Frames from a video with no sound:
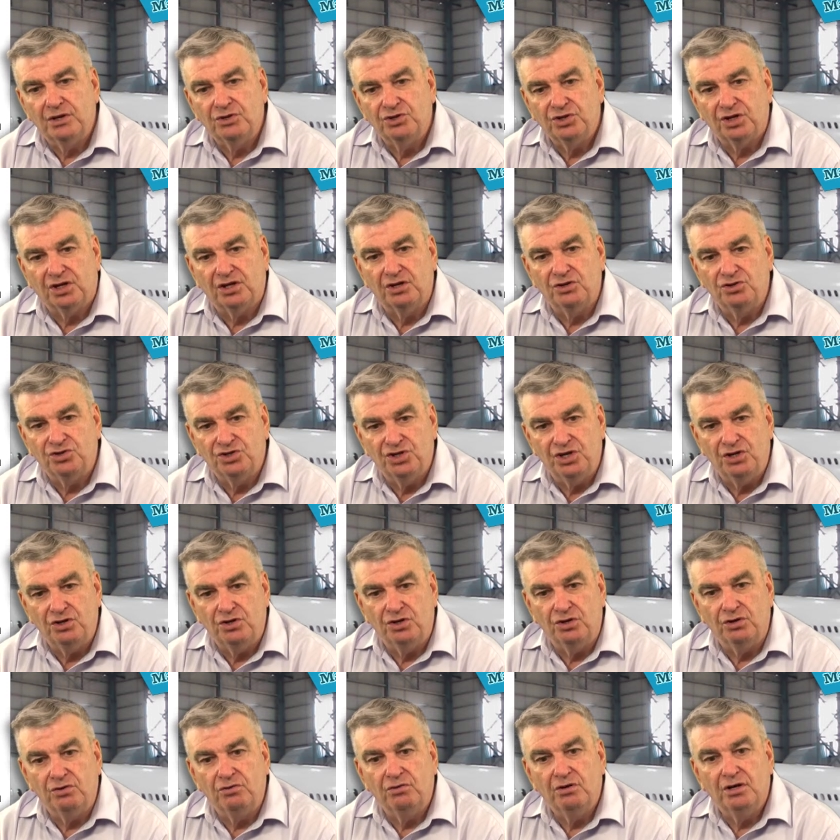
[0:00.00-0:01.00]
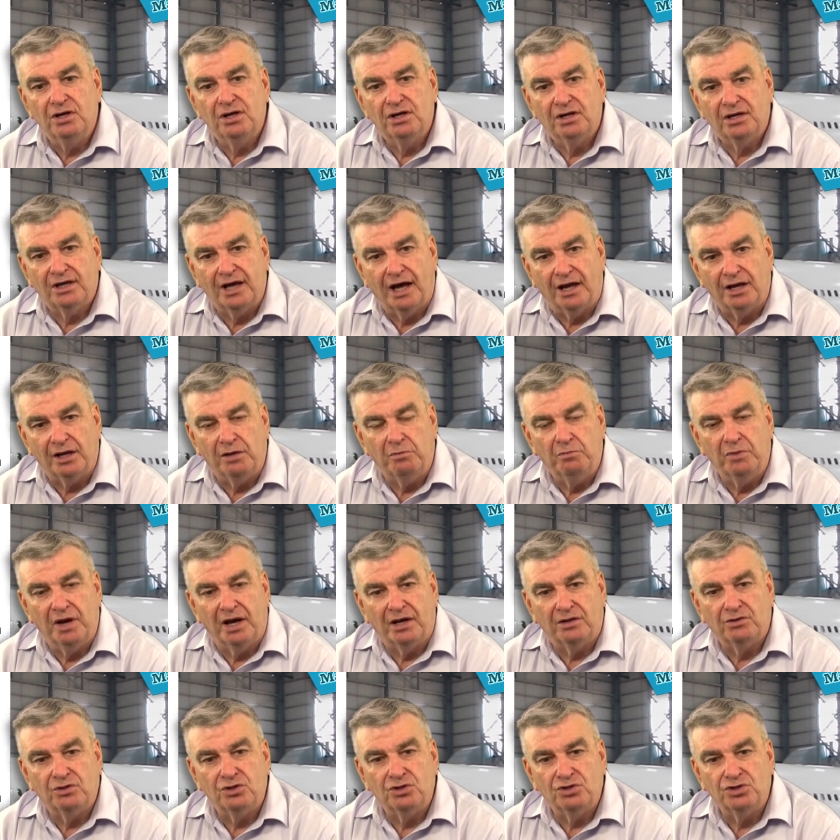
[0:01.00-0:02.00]
to continue cutting
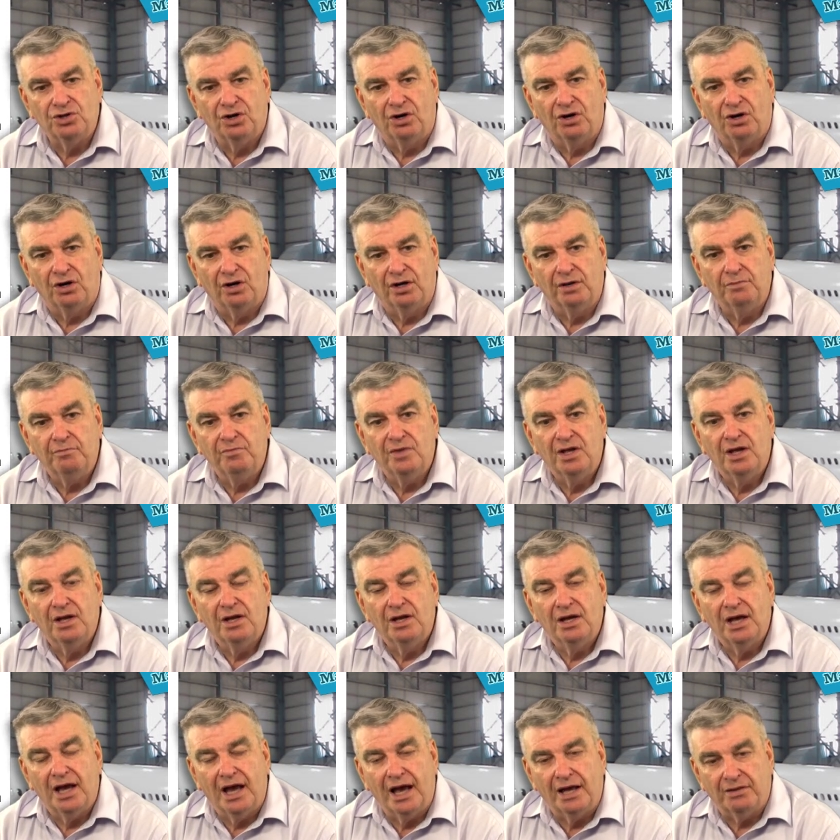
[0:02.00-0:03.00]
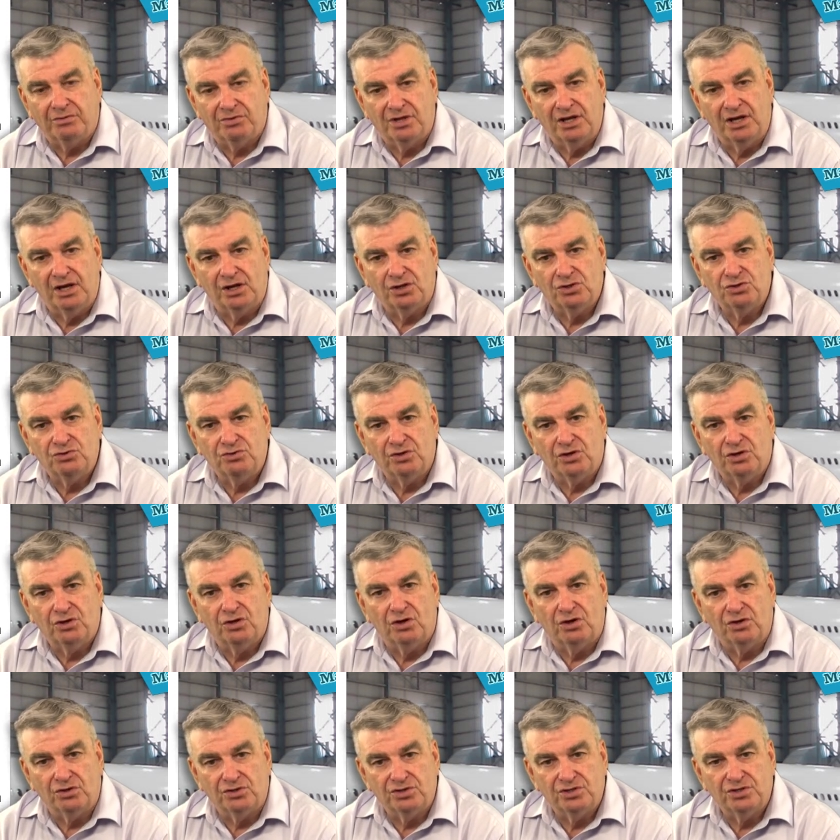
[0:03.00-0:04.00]
back the time at the extra
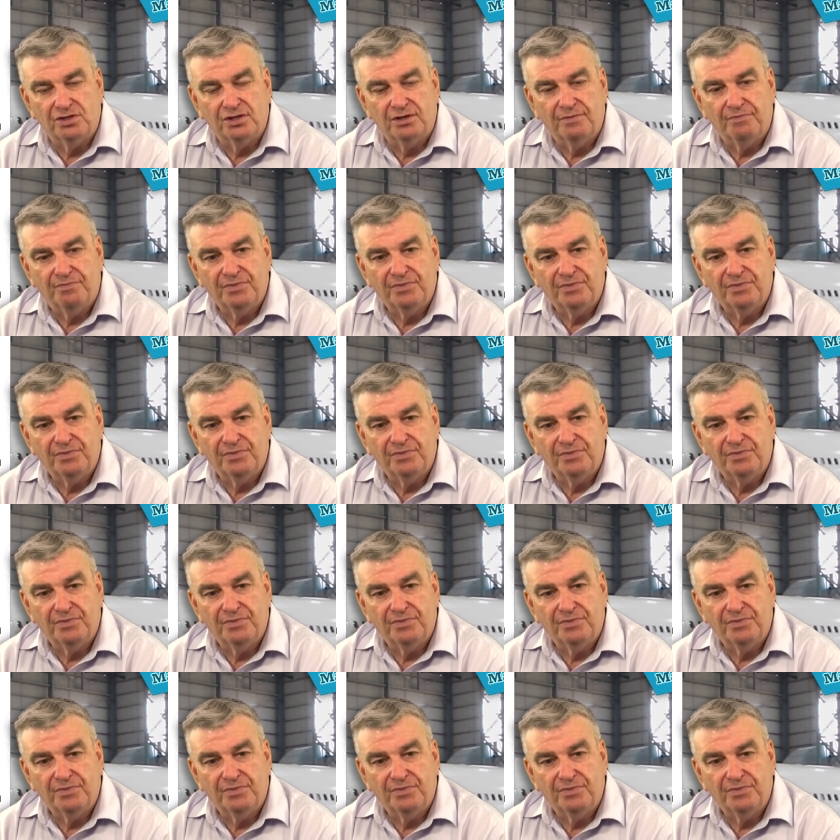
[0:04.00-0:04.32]
cost?